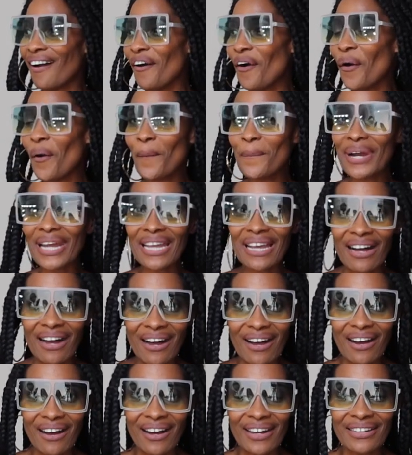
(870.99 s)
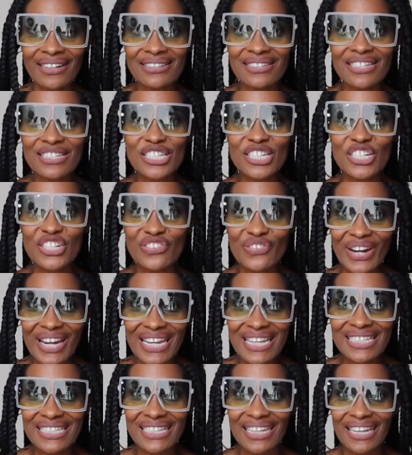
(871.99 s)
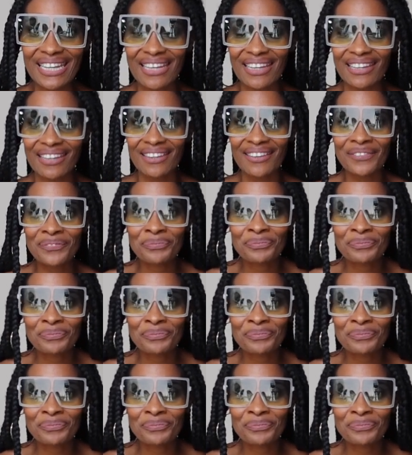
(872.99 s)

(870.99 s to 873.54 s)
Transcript: Oh my god, this is crazy!